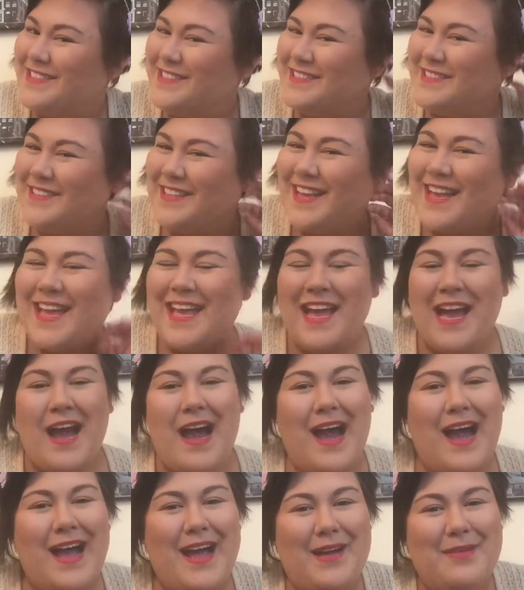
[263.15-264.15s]
but
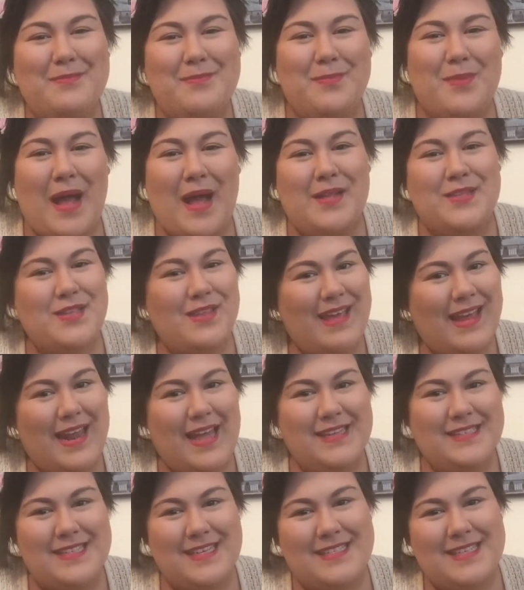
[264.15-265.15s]
I'll do that
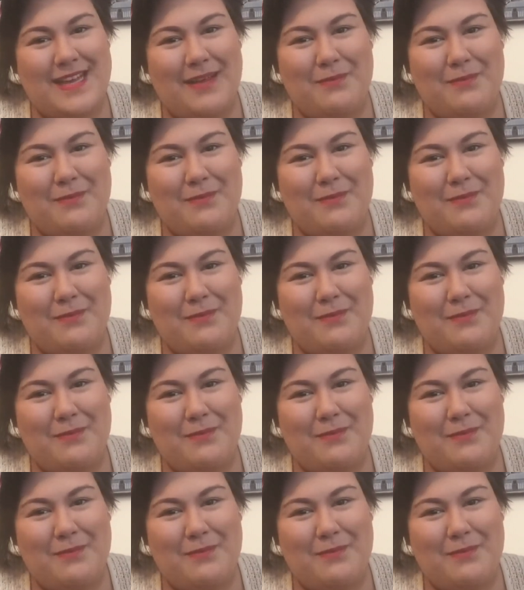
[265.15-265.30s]
later because